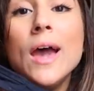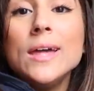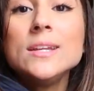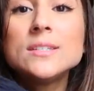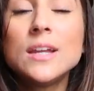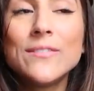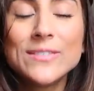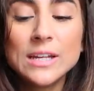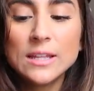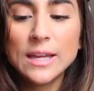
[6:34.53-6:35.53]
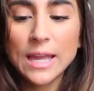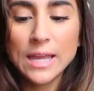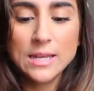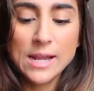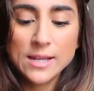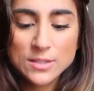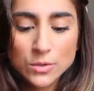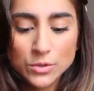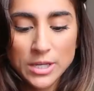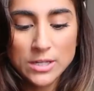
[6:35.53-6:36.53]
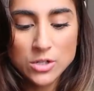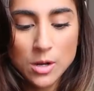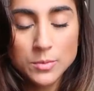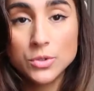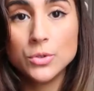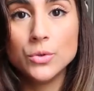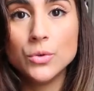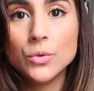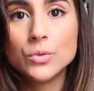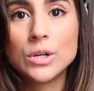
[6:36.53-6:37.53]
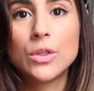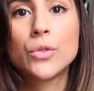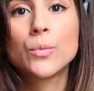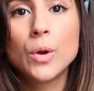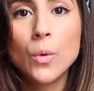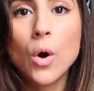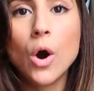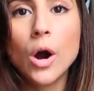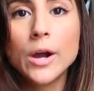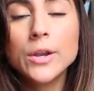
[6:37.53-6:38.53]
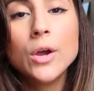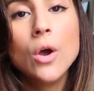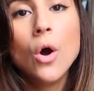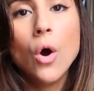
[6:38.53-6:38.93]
It is definitely like a nice little tank top to like throw on